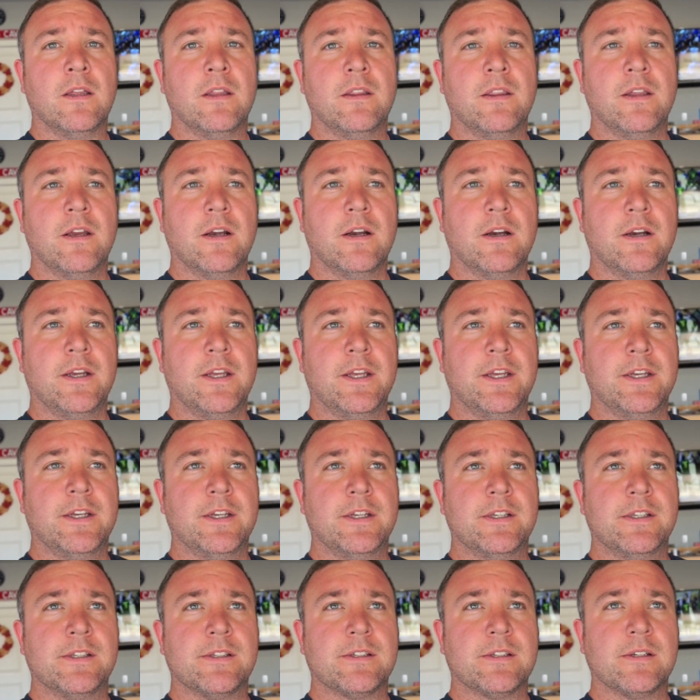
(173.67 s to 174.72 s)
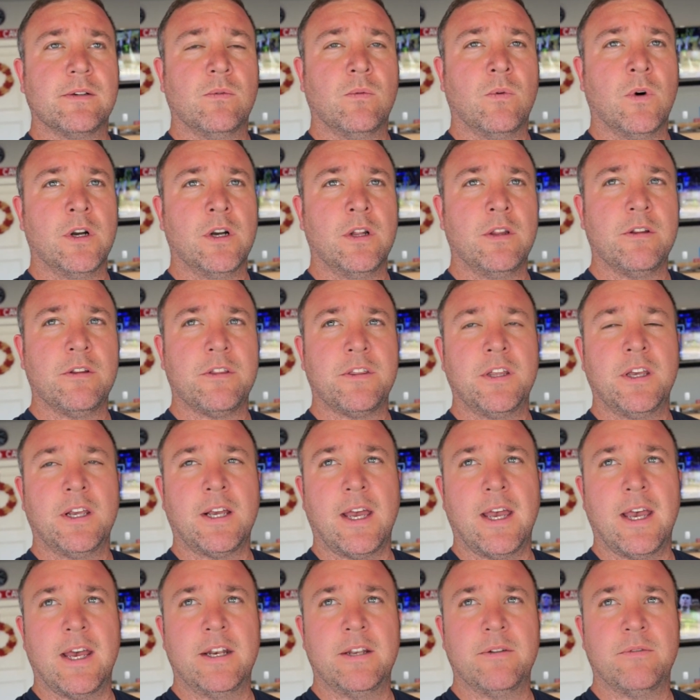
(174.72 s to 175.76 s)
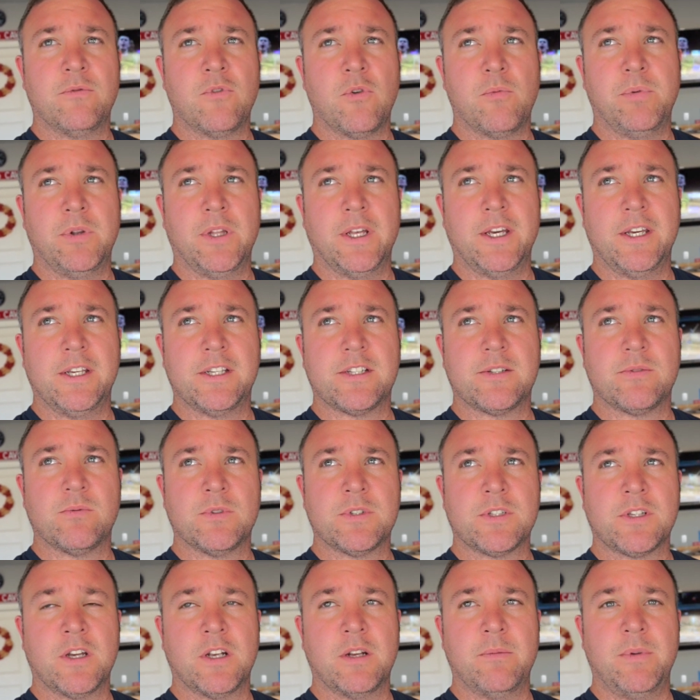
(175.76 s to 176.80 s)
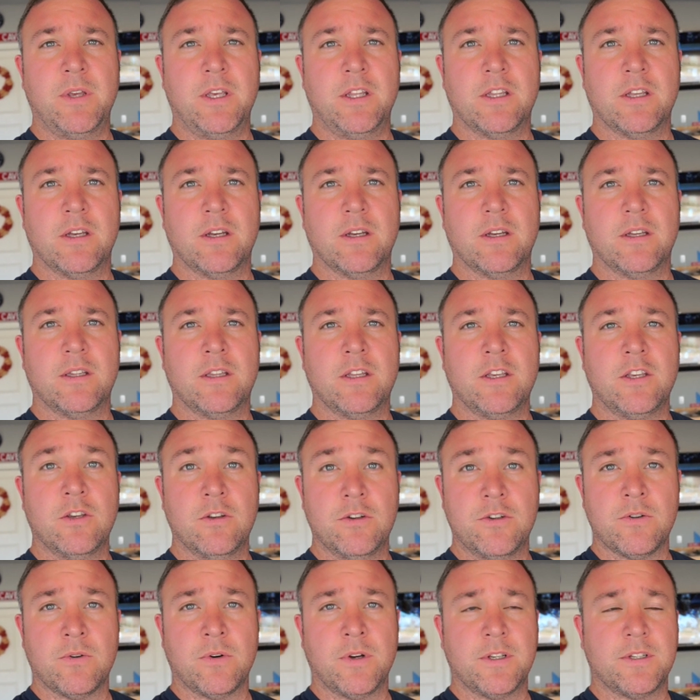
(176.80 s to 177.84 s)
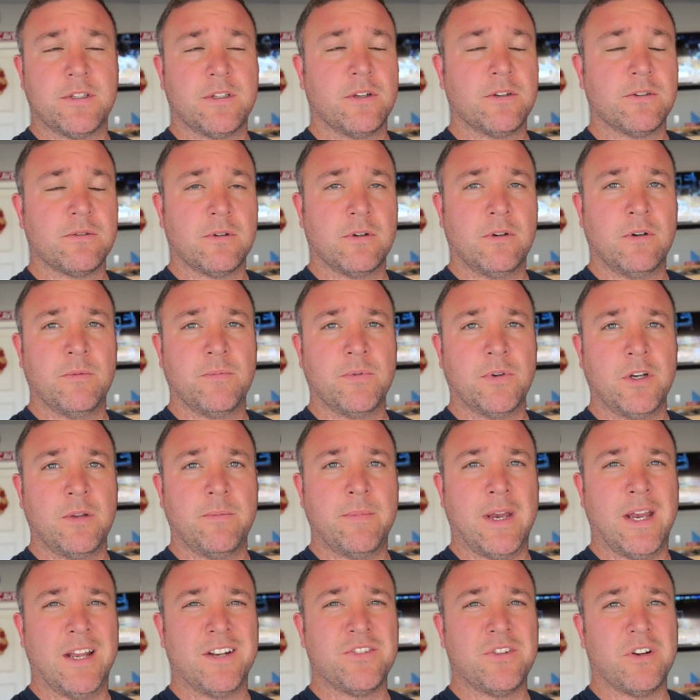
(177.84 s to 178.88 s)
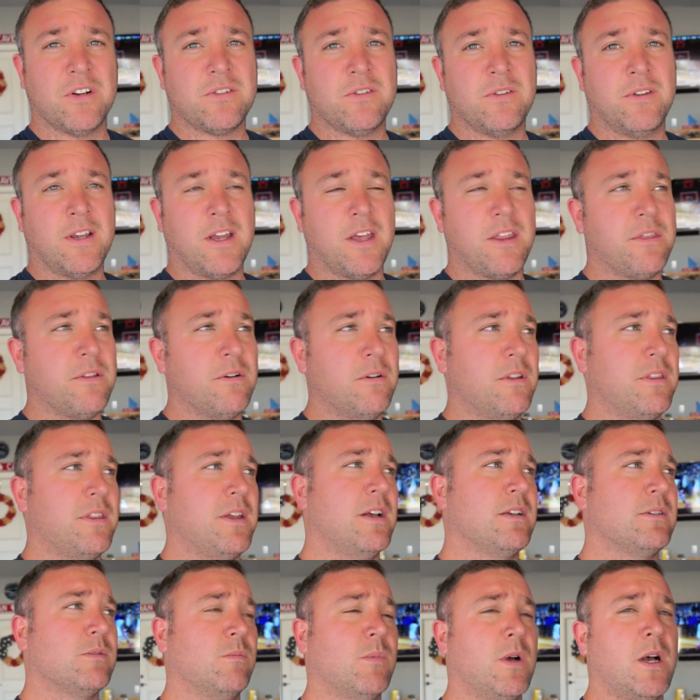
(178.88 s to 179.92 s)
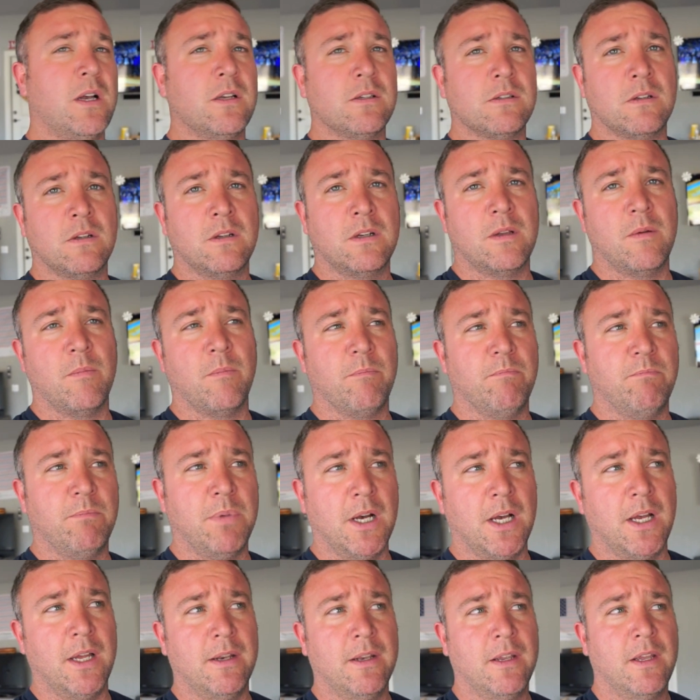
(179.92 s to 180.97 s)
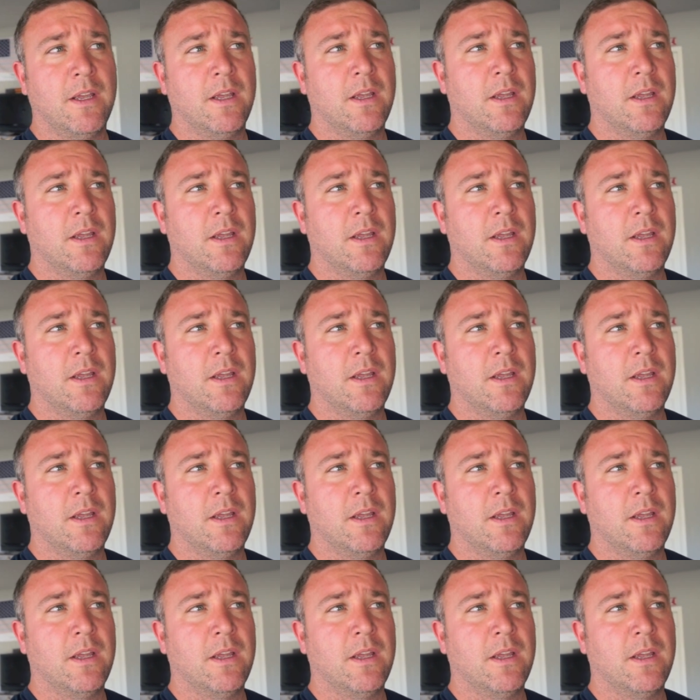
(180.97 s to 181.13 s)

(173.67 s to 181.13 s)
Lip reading: There is one other thing I had to replace, was gonna be the U-joints. Those are going pretty bad. Truck's only got 30,000 miles on it, but